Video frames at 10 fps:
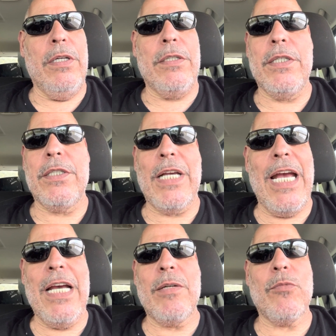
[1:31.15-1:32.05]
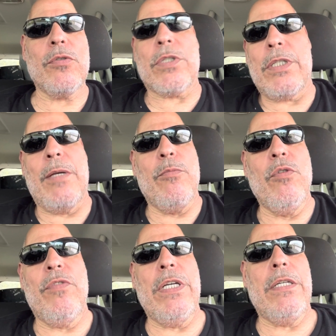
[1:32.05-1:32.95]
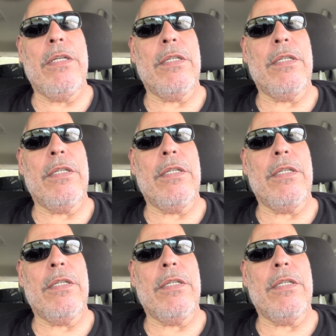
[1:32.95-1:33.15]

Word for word: These animals, they move in,